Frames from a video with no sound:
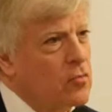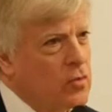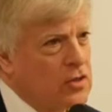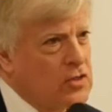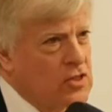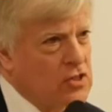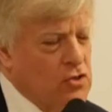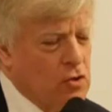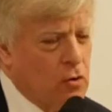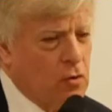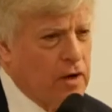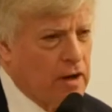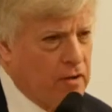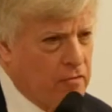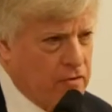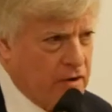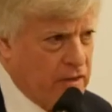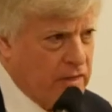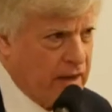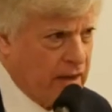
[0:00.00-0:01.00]
in the
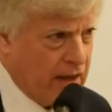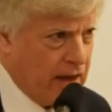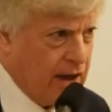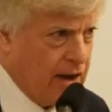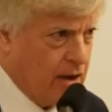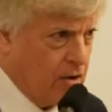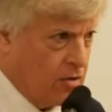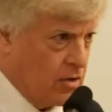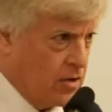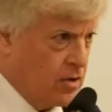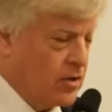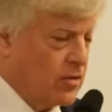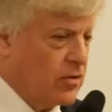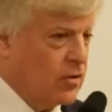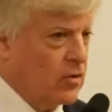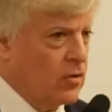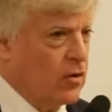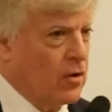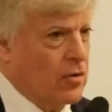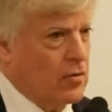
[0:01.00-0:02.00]

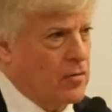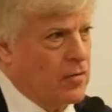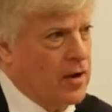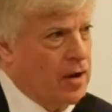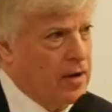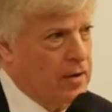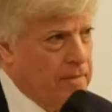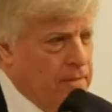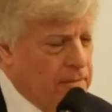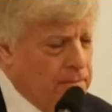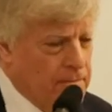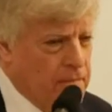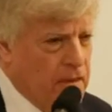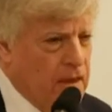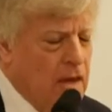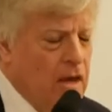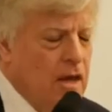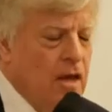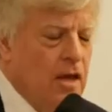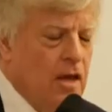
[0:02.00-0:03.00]
Dagestan region,
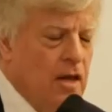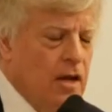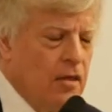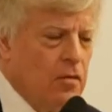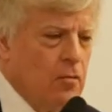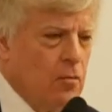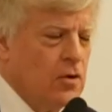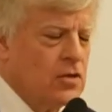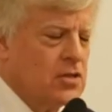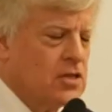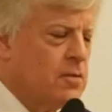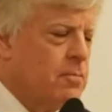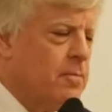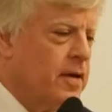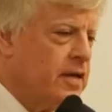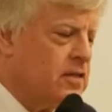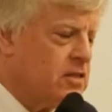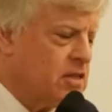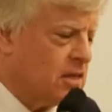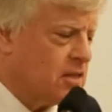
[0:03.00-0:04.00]
then two apartment
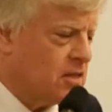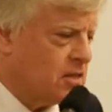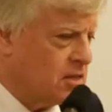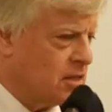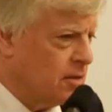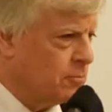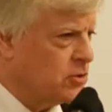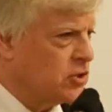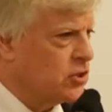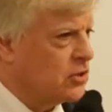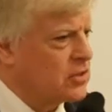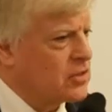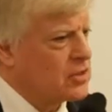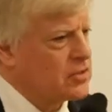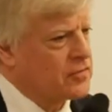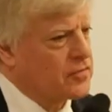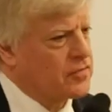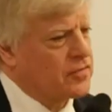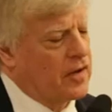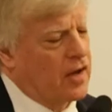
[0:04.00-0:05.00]
buildings in
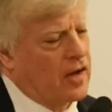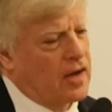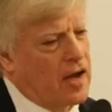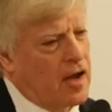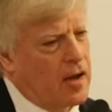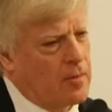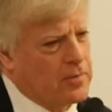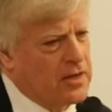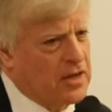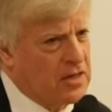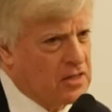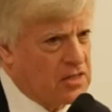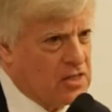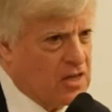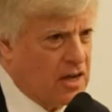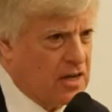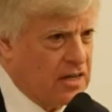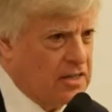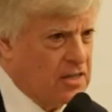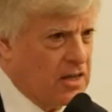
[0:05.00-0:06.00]
Moscow, then an
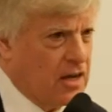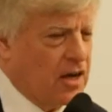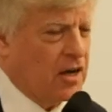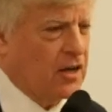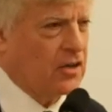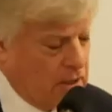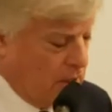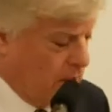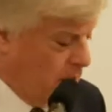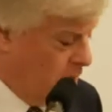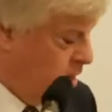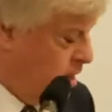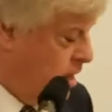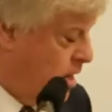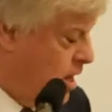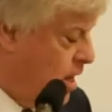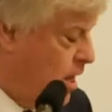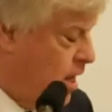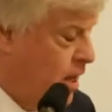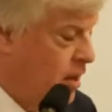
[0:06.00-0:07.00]
apartment building
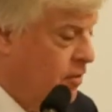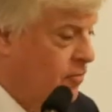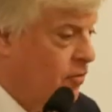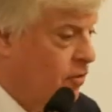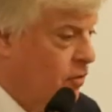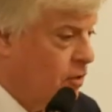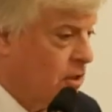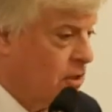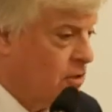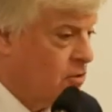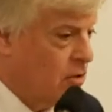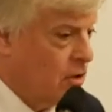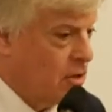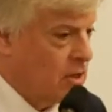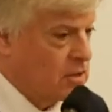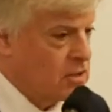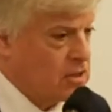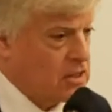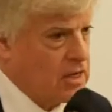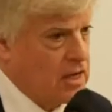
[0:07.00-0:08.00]
in
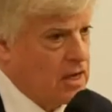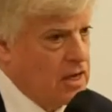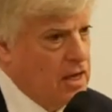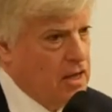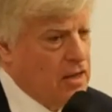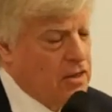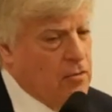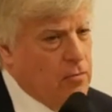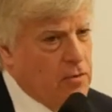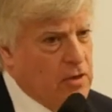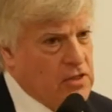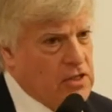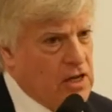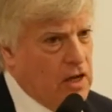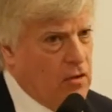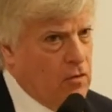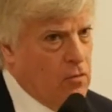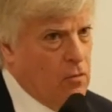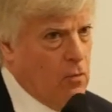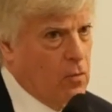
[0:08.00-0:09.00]
Volgodonsk. The
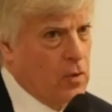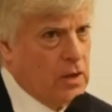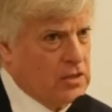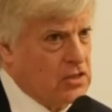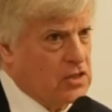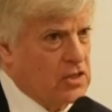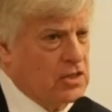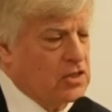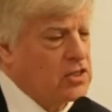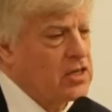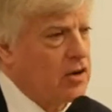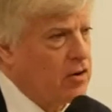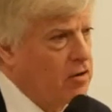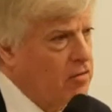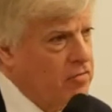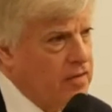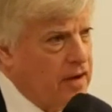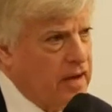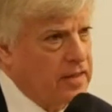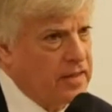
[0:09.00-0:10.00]
result was to
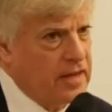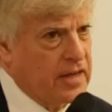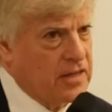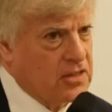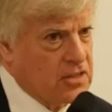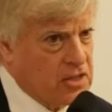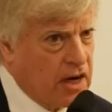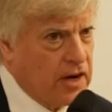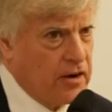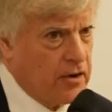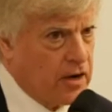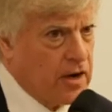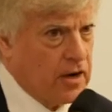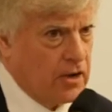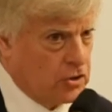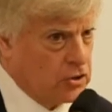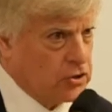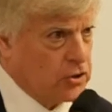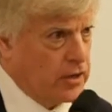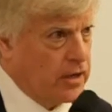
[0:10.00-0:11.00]
terrify the entire
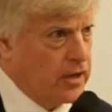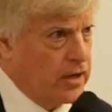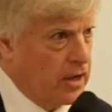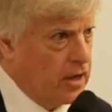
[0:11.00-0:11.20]
country.